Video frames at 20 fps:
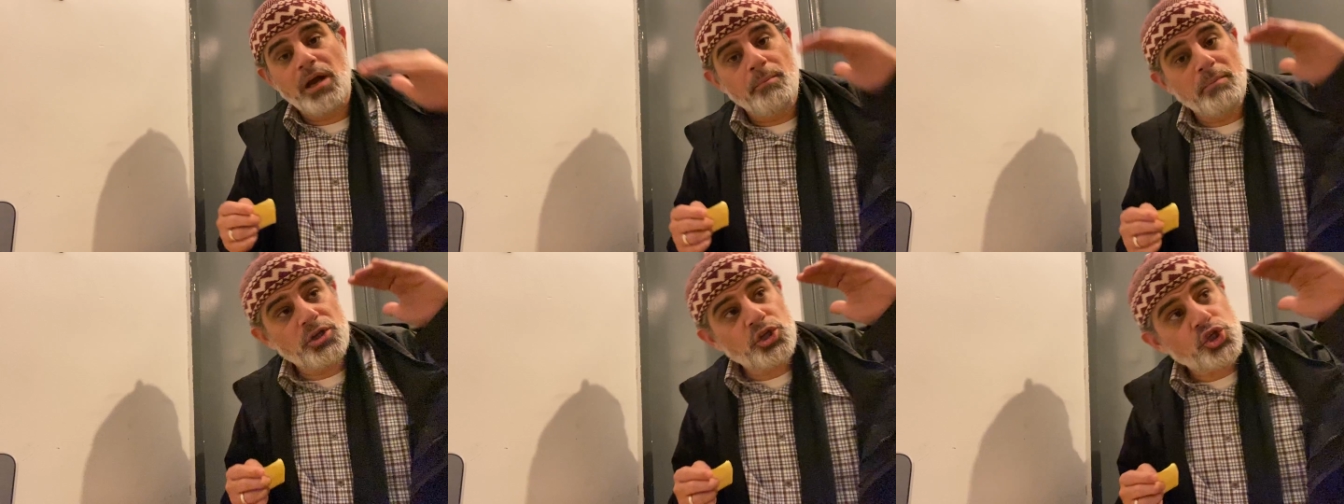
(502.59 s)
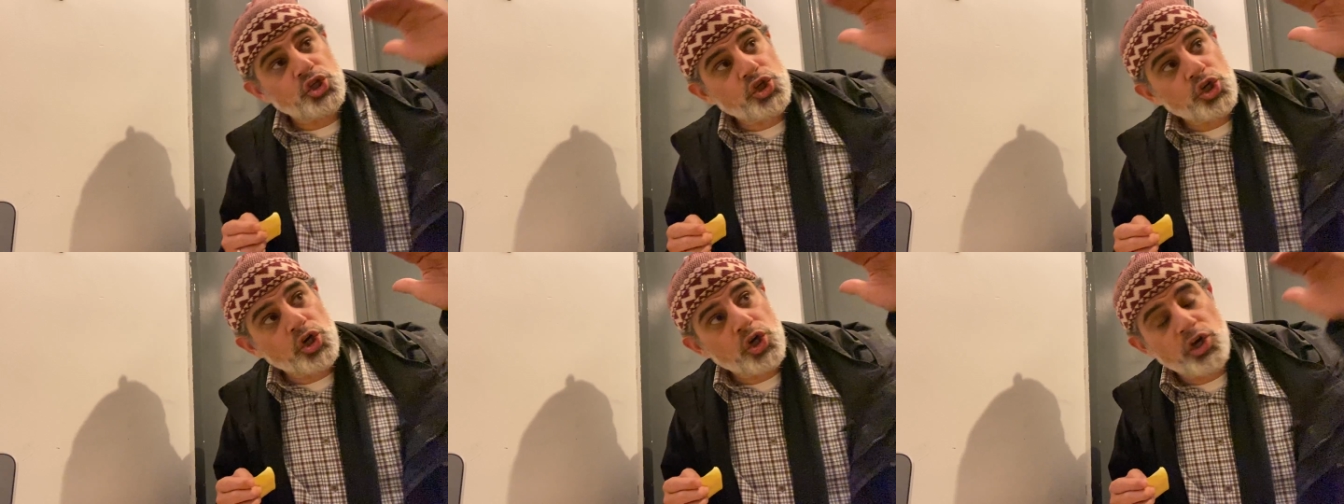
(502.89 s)
a
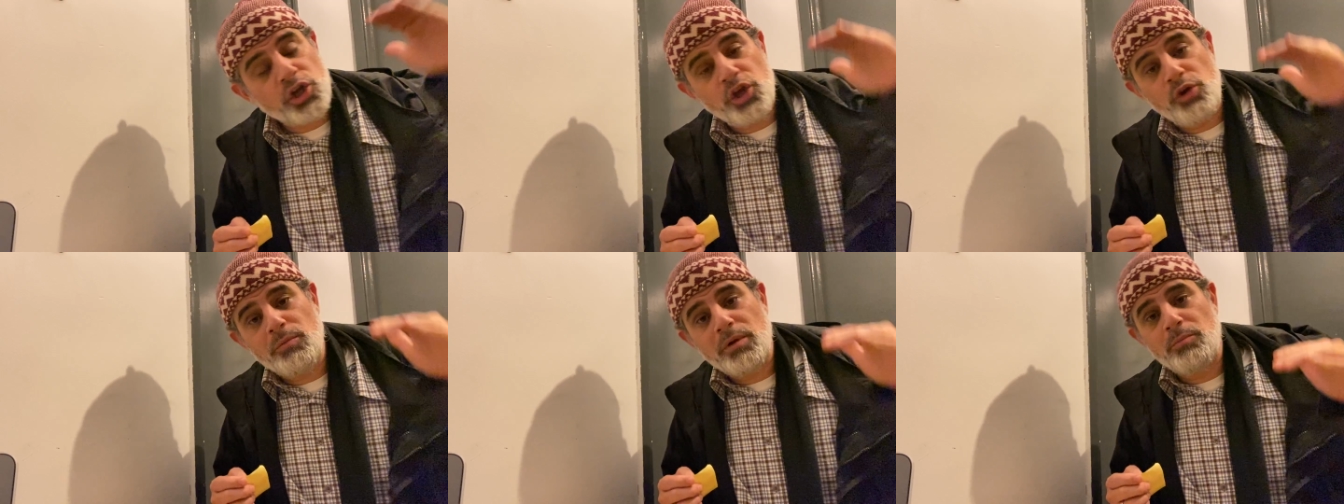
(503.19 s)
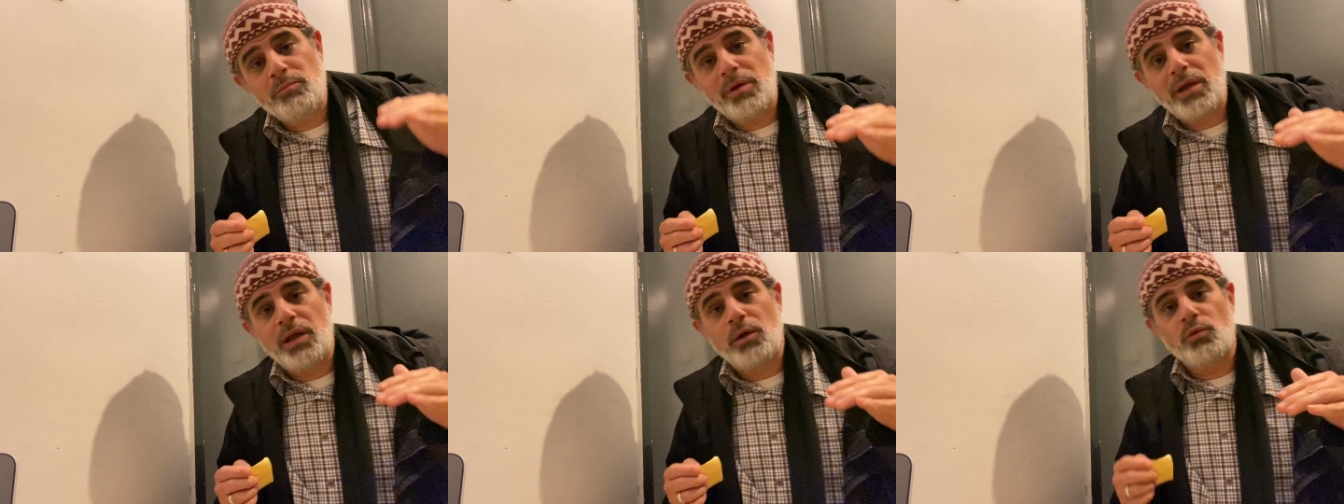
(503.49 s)
mature
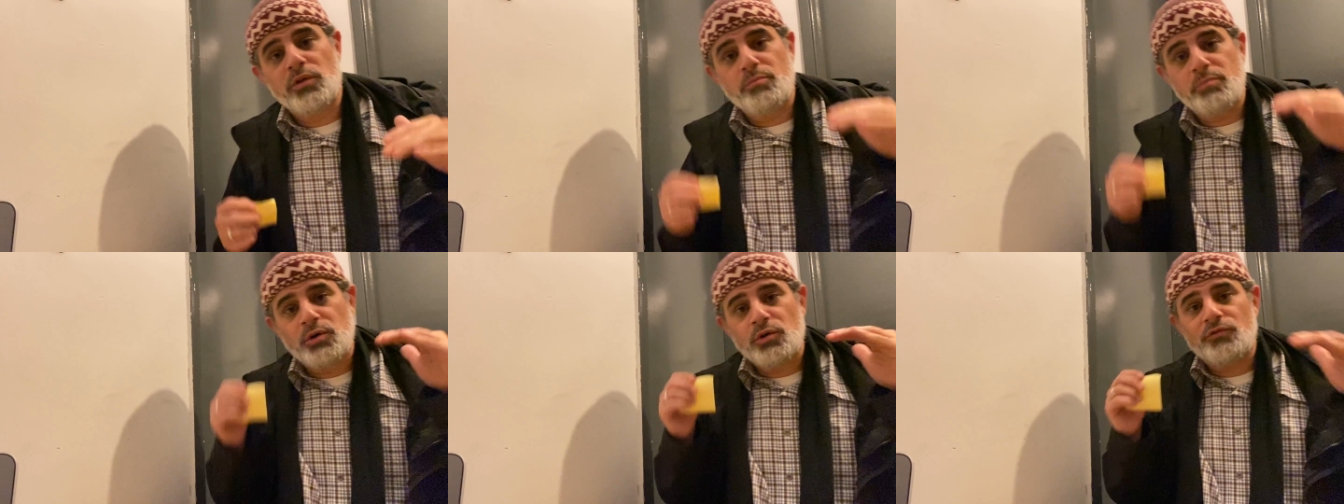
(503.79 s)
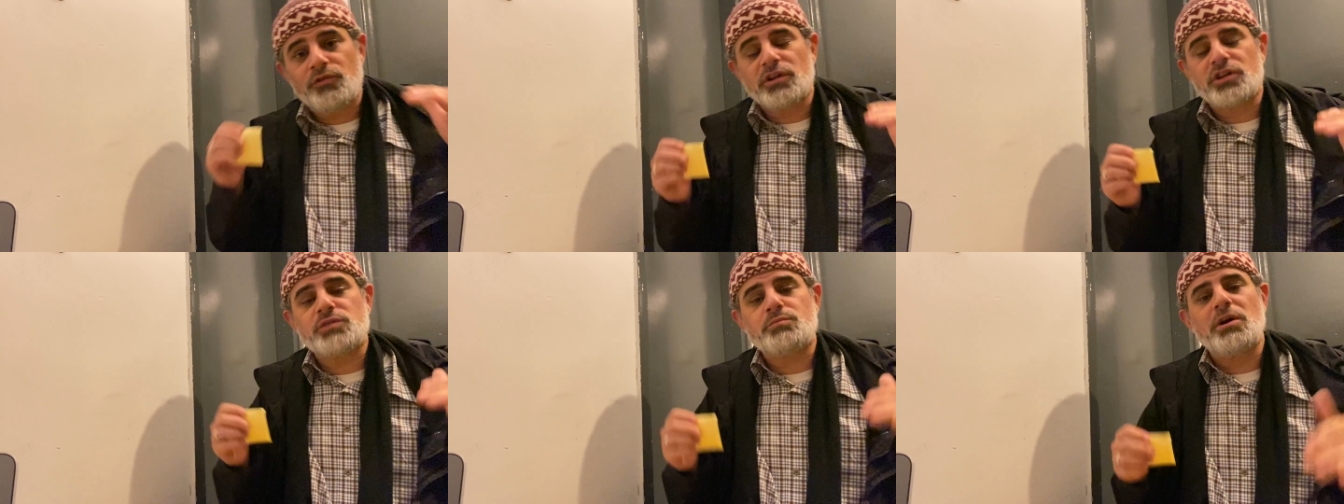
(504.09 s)
human being with
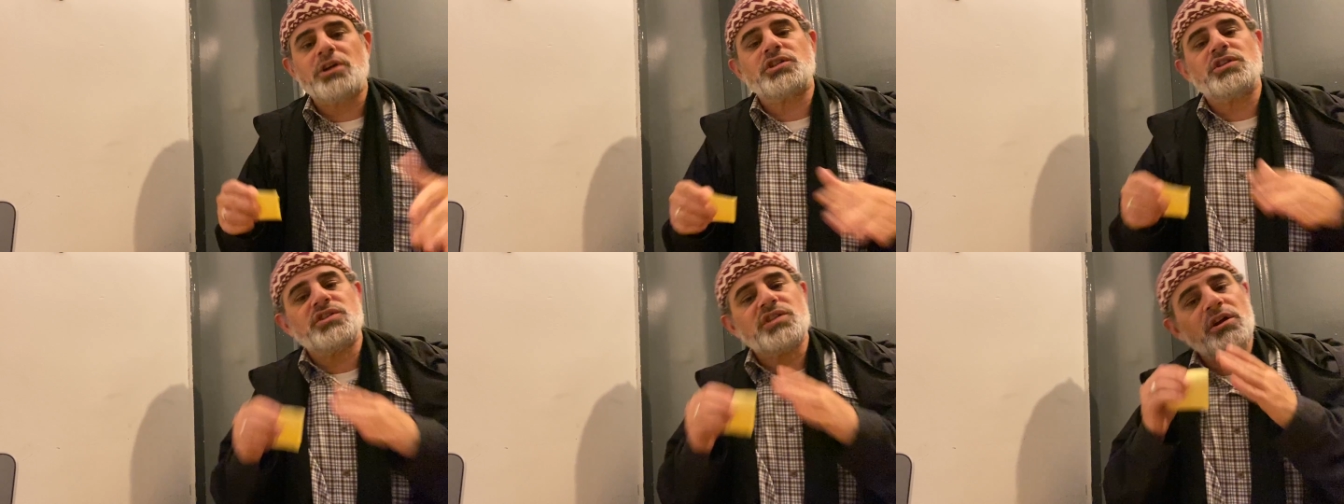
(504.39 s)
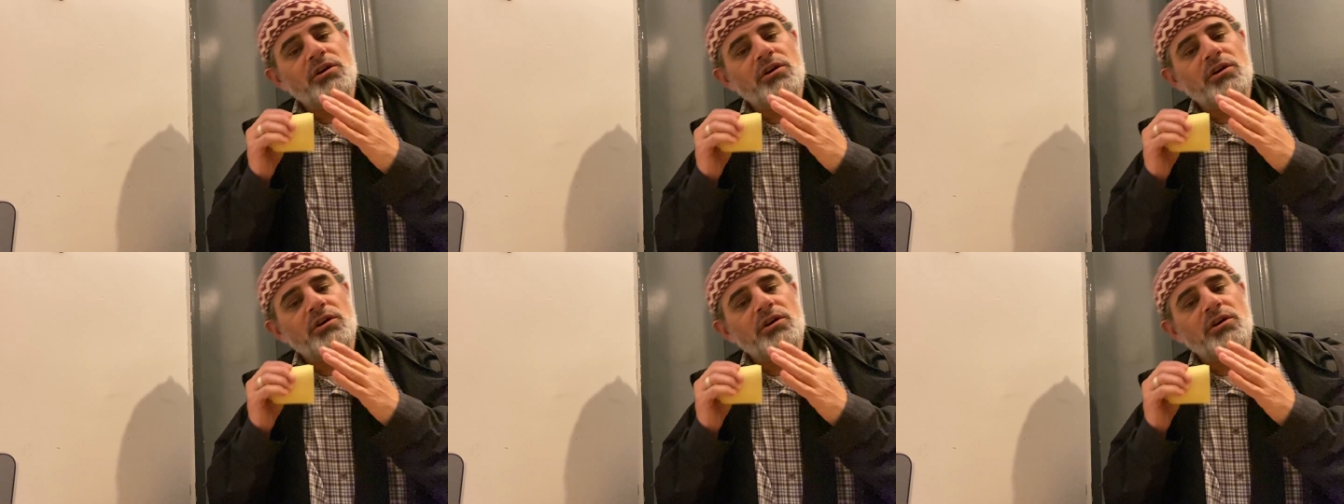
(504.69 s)
beautiful expressions.